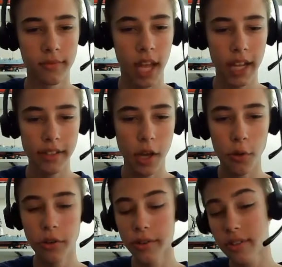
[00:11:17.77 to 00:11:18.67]
I guess the
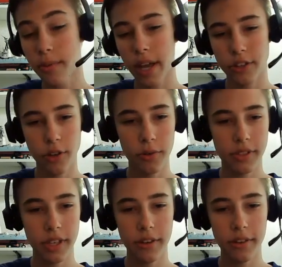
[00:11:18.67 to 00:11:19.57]
only reason why I chose
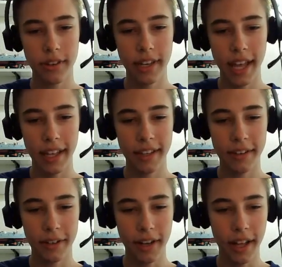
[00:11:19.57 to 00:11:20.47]
here
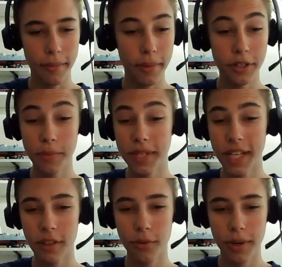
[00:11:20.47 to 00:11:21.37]
bishop to
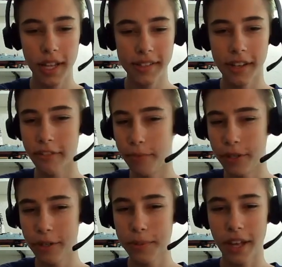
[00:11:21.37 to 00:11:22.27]
e3 instead of
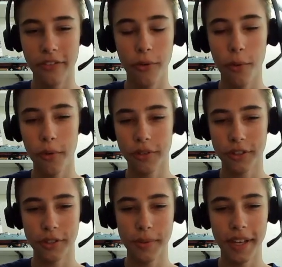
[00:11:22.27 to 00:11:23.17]
bishop to f4 is
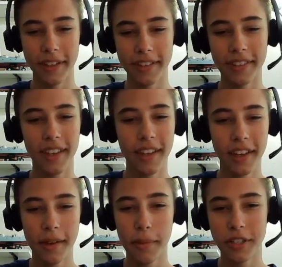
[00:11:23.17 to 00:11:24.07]
just because
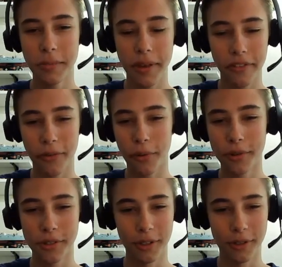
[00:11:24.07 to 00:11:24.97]
bishop f4
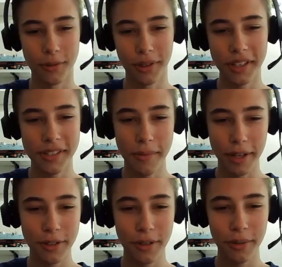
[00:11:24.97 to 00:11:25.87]
just looks really
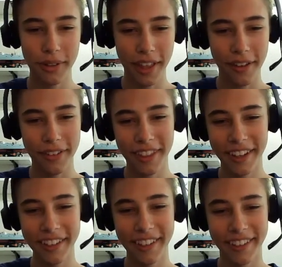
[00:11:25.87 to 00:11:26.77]
symmetrical with
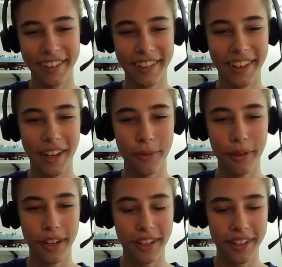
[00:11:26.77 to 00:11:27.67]
everything. I kind of
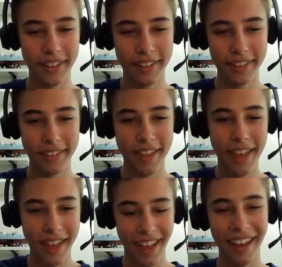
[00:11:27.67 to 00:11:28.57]
want to
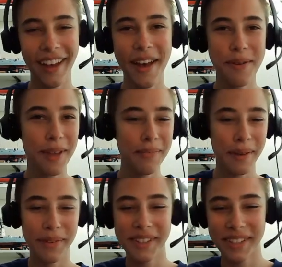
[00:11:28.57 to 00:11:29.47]
make my
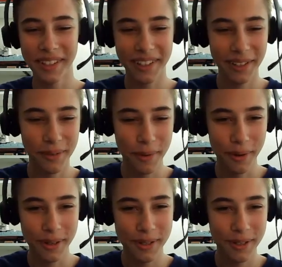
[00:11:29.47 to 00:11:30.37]
pieces look a little
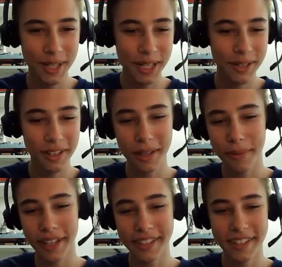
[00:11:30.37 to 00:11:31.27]
more strategically
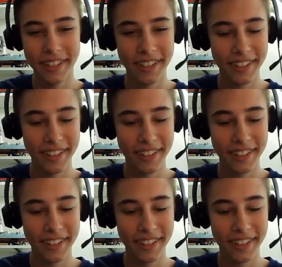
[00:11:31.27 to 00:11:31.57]
placed here.